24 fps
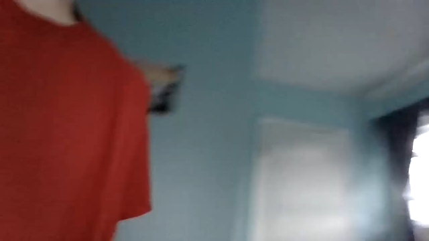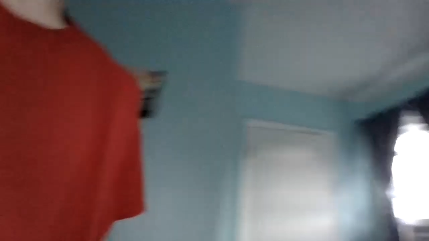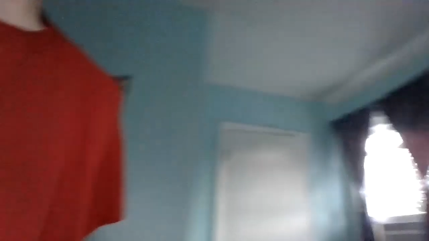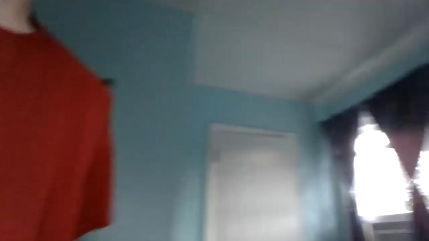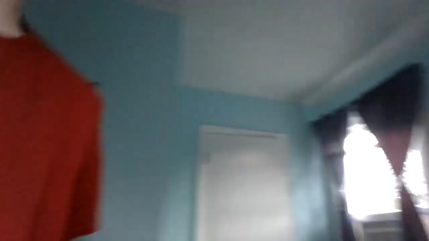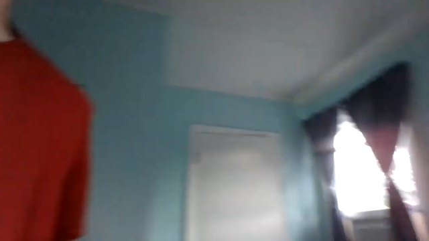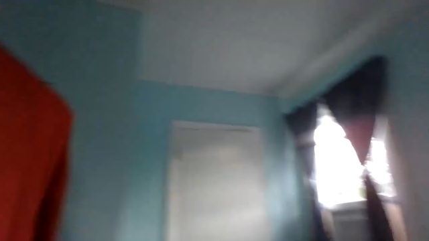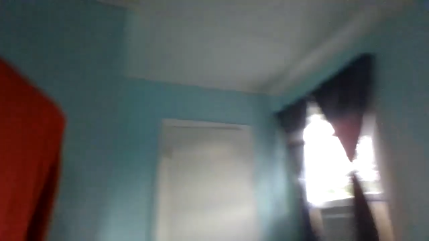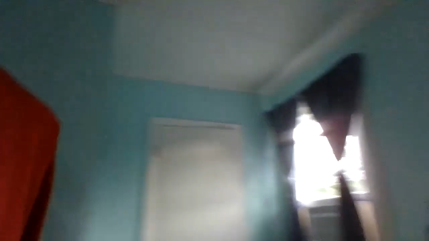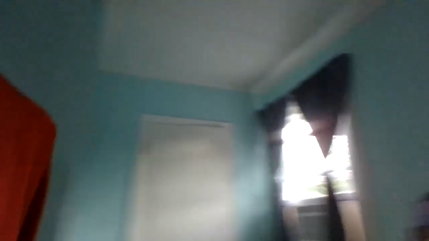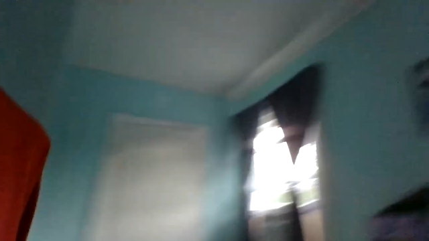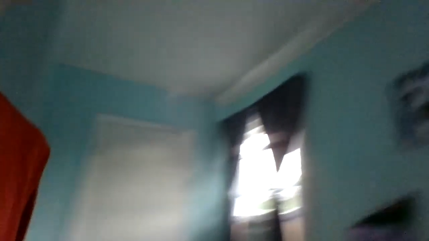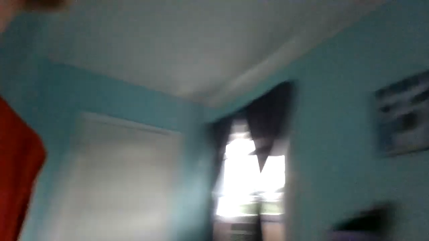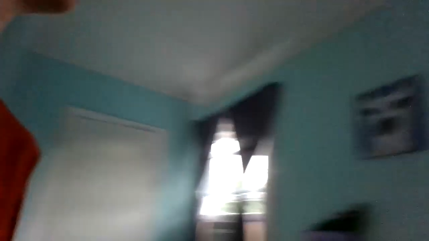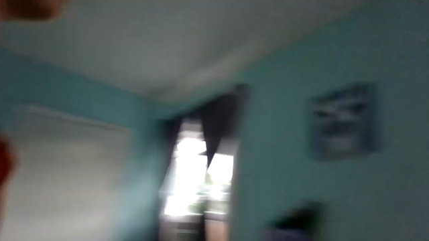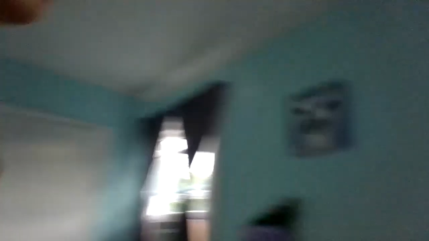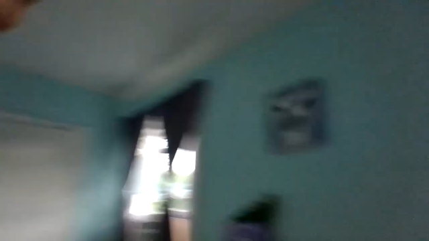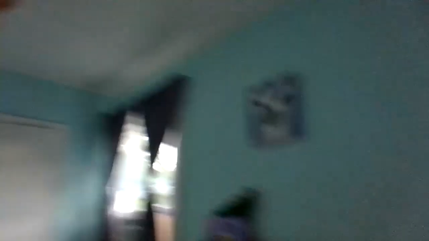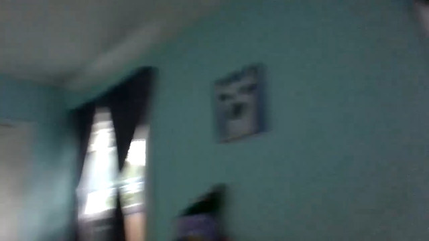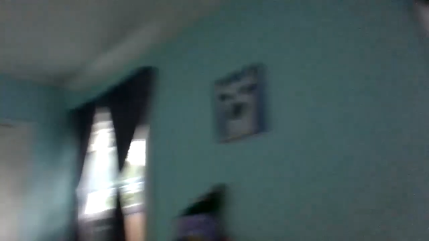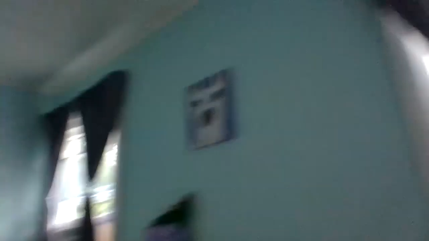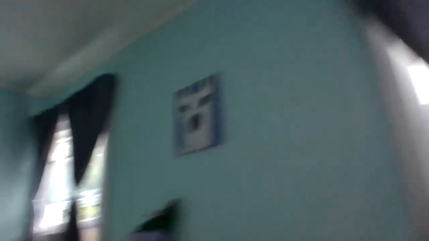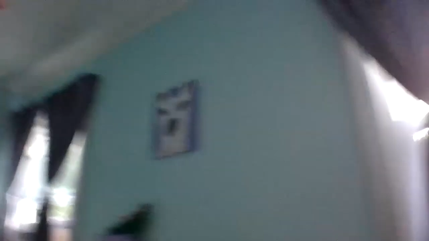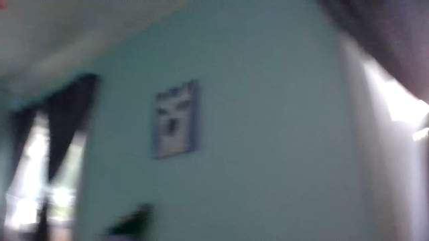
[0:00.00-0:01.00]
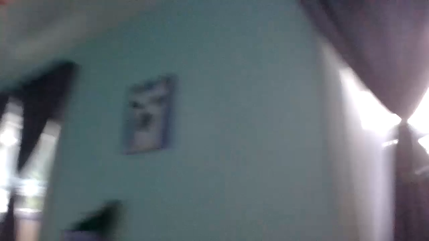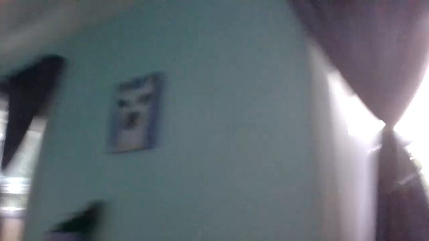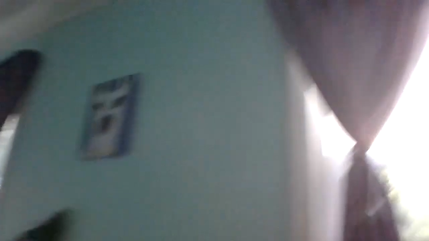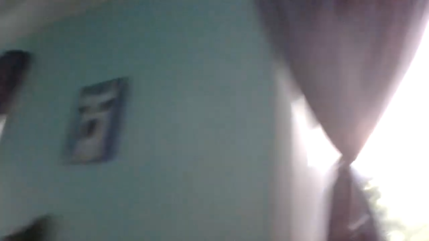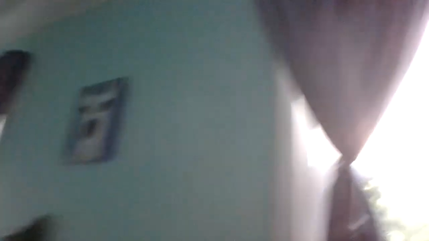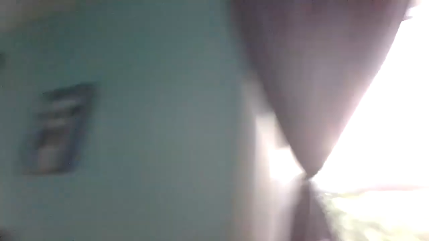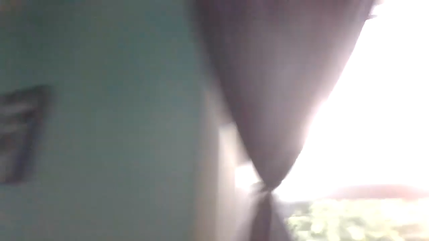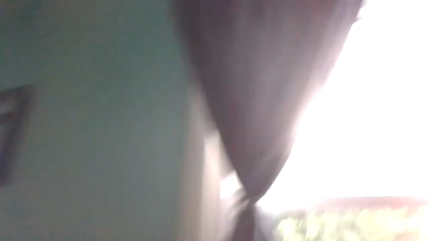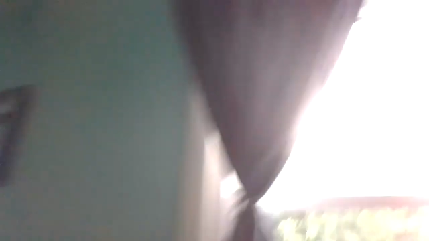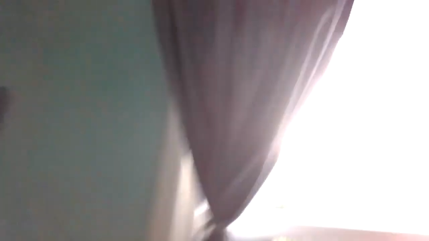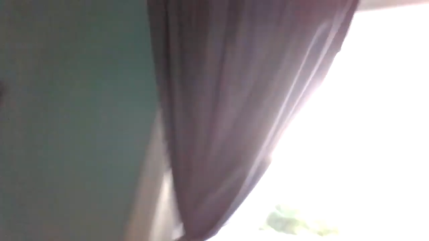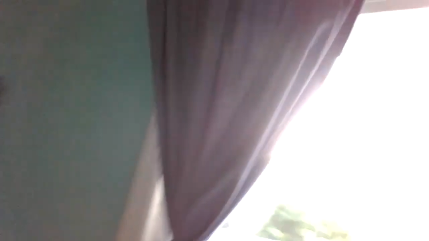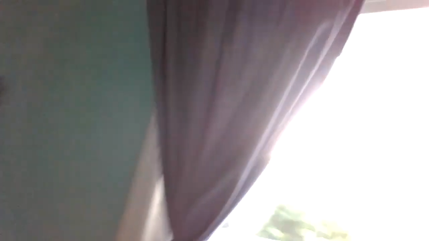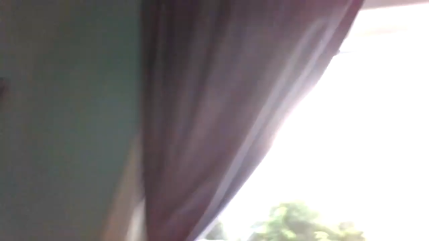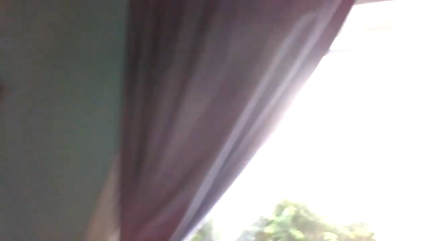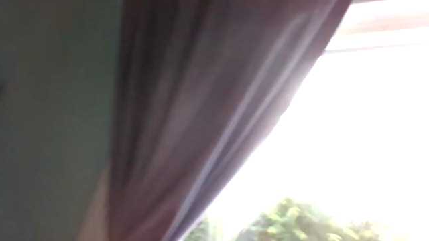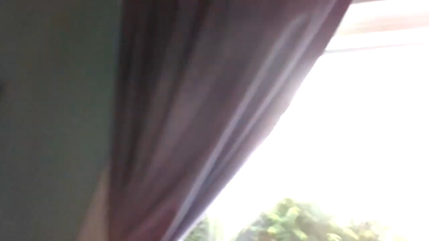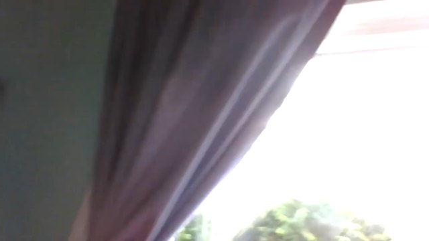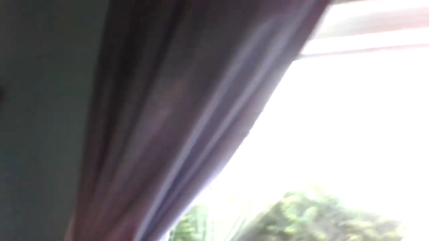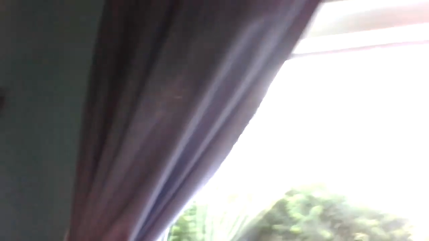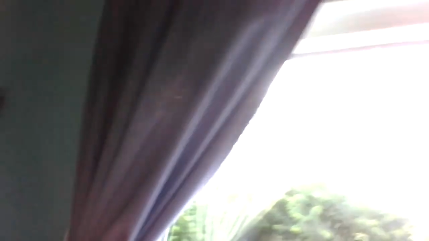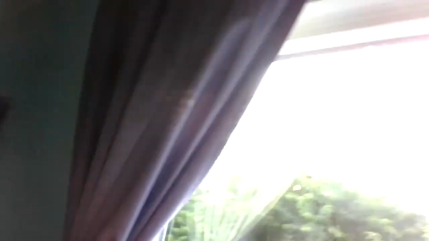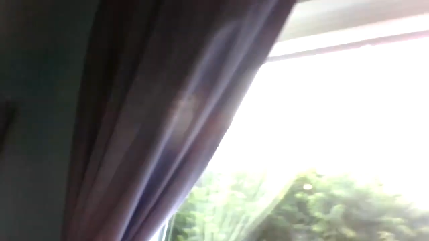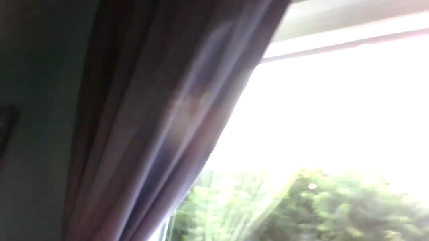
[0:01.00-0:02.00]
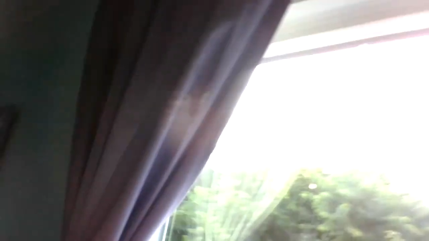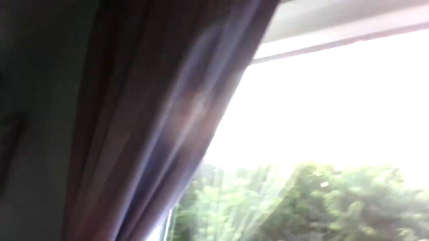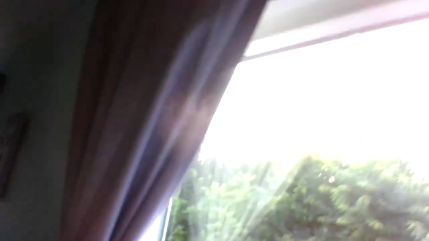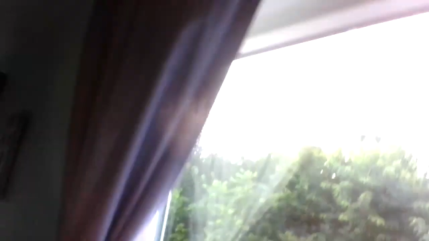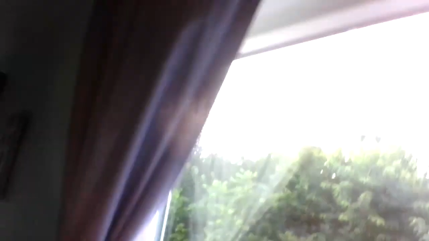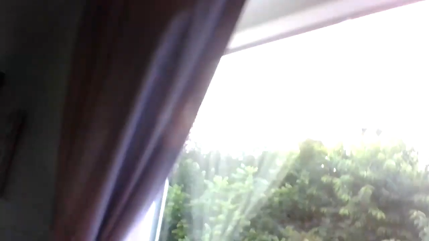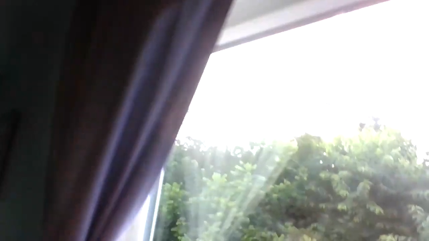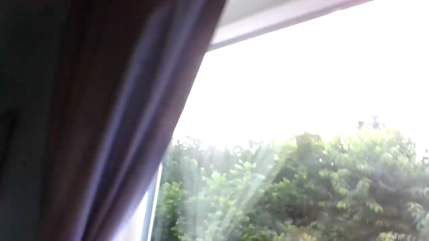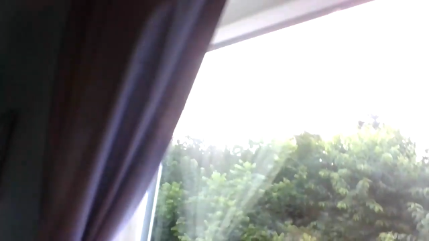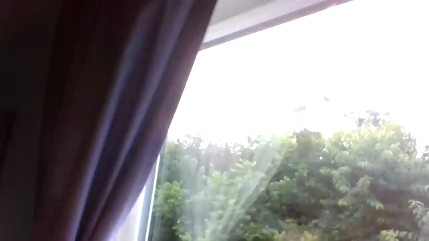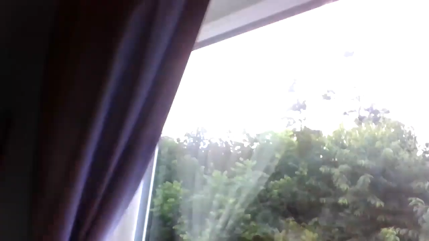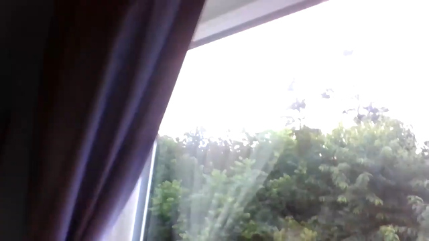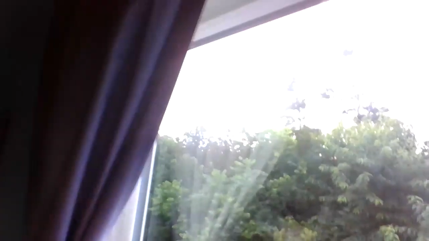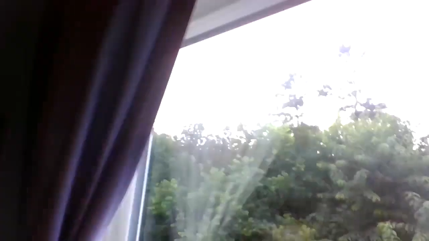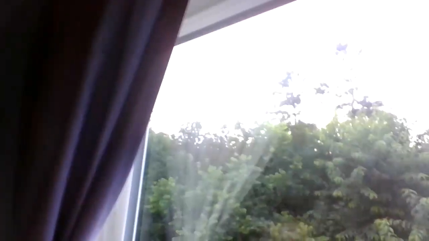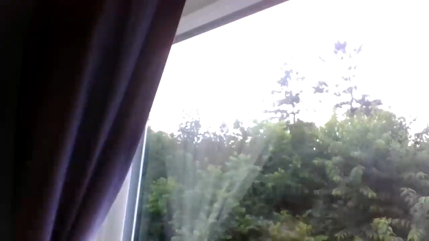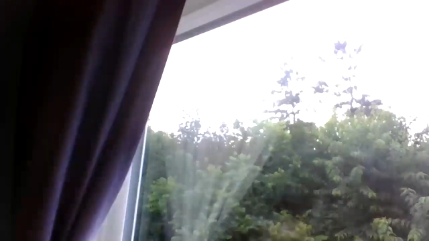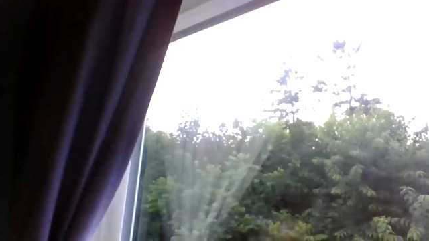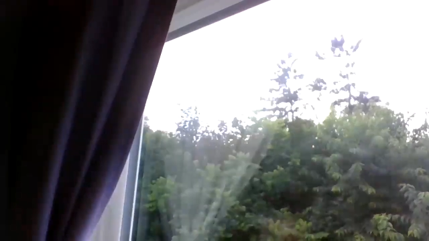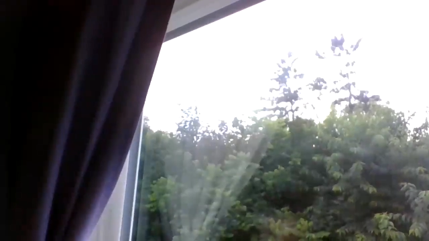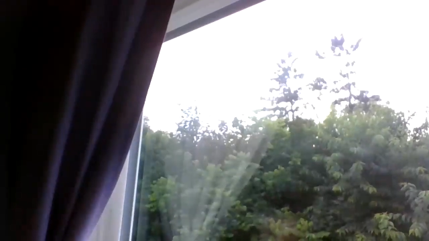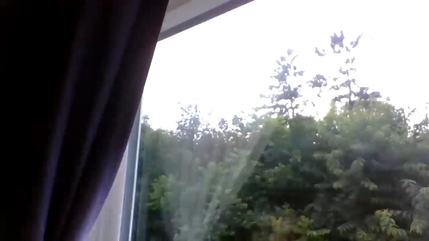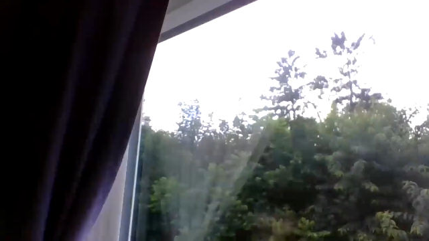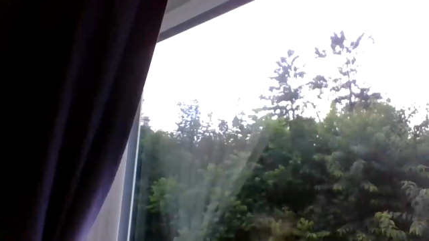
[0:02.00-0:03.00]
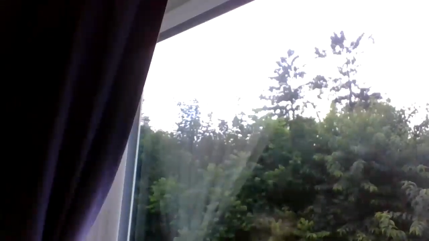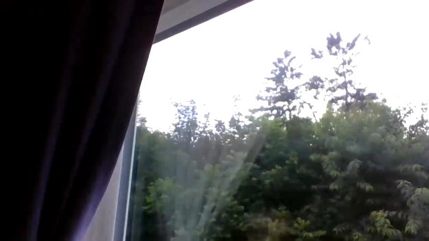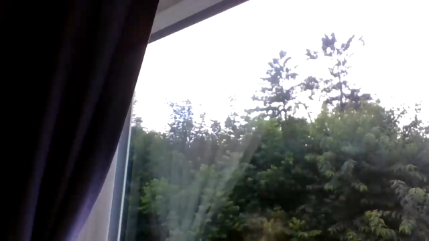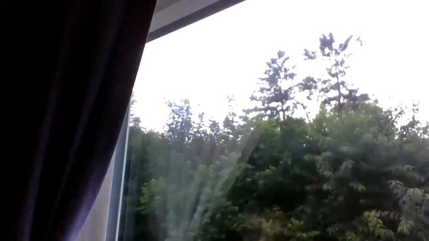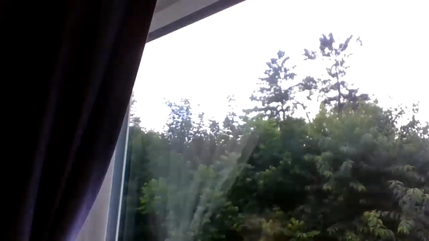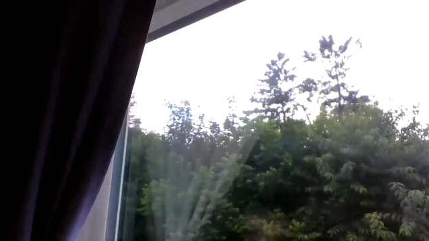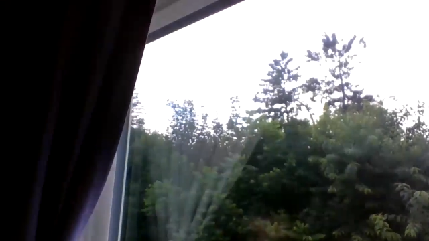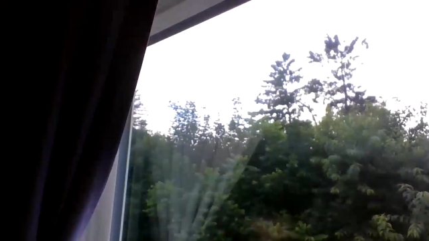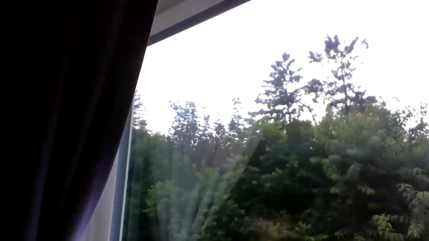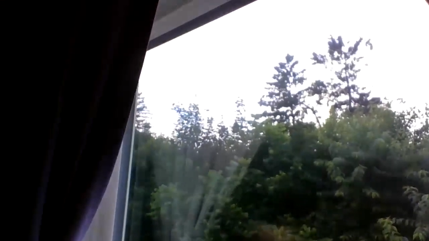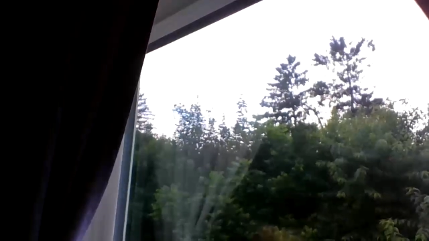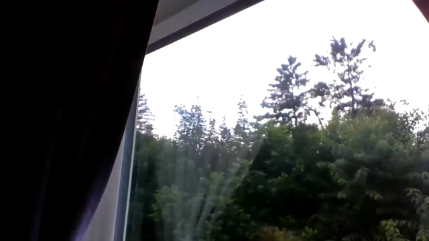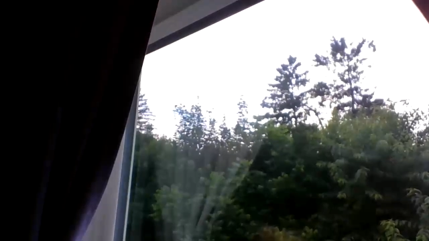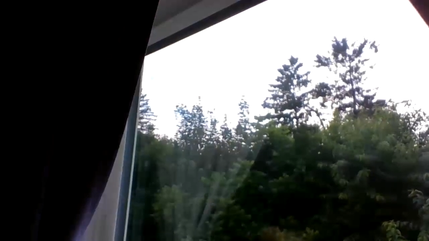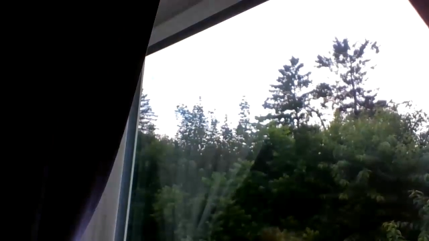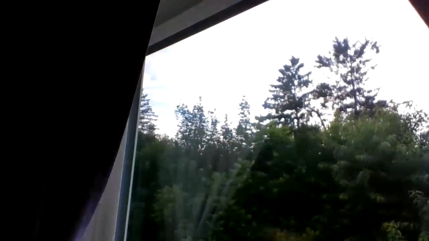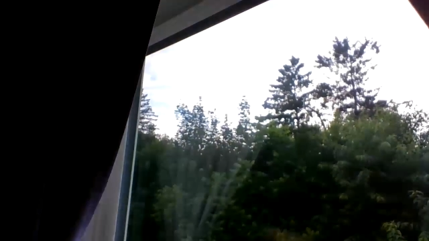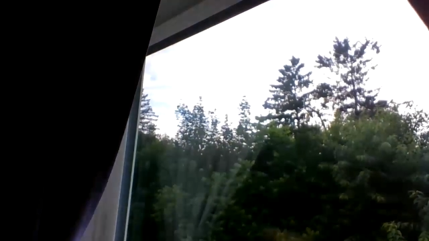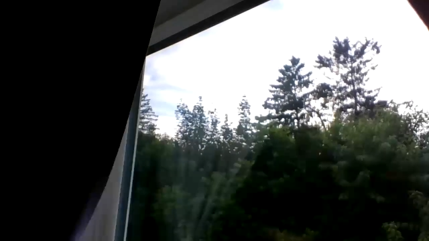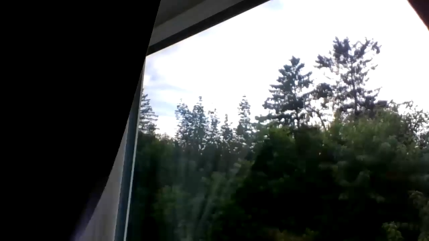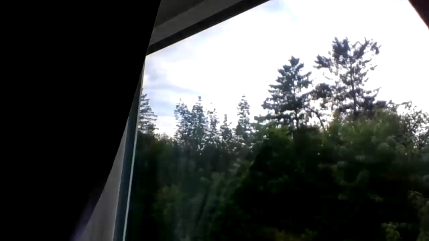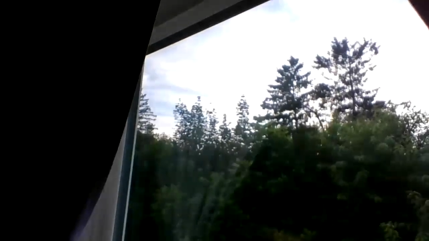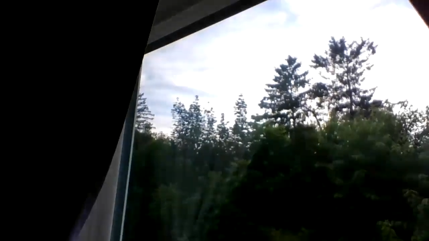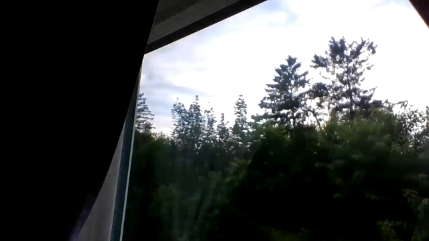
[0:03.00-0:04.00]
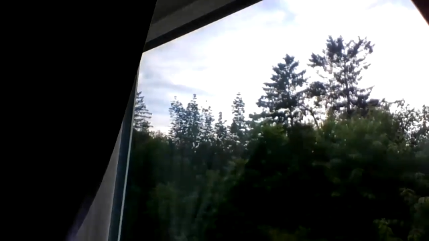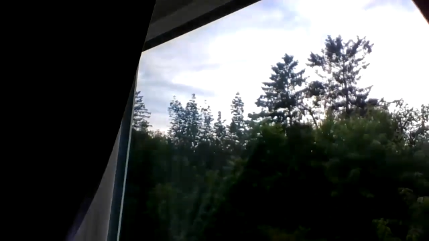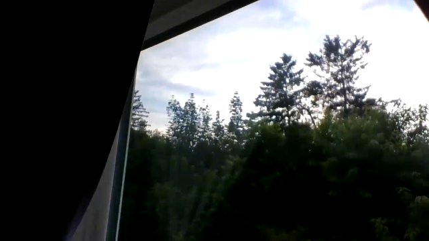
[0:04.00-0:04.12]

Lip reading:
Nobody's mouth can be seen.